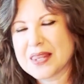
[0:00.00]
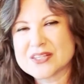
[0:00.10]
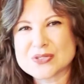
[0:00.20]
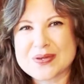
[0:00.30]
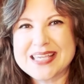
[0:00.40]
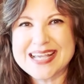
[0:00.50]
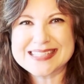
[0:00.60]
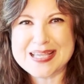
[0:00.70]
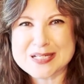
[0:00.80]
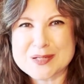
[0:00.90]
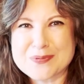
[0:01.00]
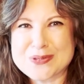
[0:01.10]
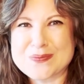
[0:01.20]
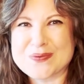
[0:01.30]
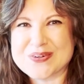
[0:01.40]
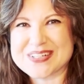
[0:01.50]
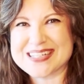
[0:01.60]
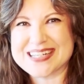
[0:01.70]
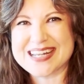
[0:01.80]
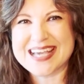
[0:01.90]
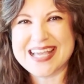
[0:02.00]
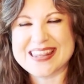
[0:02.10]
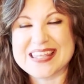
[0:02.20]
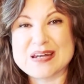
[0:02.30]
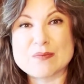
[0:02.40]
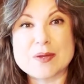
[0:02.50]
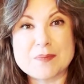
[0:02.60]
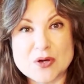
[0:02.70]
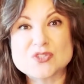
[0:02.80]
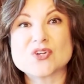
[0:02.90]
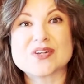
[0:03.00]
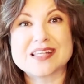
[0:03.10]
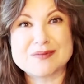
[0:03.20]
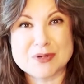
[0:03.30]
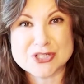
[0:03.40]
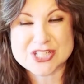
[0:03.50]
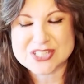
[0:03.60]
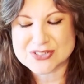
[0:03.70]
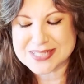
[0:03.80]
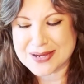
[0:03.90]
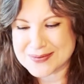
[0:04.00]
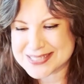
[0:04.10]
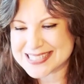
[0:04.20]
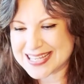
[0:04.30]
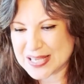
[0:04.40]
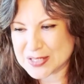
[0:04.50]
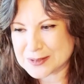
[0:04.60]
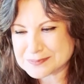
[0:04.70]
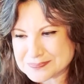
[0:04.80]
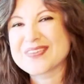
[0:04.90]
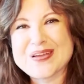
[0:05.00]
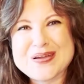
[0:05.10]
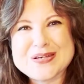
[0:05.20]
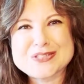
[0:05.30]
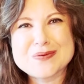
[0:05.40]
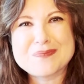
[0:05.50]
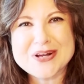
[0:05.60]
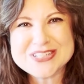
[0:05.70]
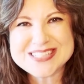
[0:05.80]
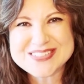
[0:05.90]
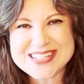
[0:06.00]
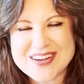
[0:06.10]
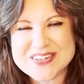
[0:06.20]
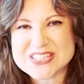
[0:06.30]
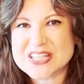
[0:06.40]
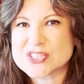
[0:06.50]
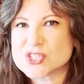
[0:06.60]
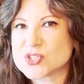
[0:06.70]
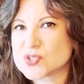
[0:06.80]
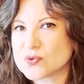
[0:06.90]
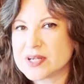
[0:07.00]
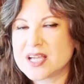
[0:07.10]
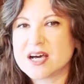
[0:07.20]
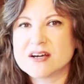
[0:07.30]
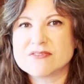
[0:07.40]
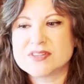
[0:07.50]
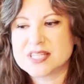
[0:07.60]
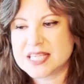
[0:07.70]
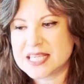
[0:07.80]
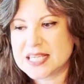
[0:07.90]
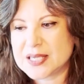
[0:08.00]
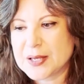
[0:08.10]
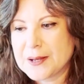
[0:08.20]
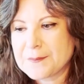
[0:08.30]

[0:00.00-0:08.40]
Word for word: So he had to catch up with The Warden, and then we both started Barchester Towers together. So Barchester Towers is the story of the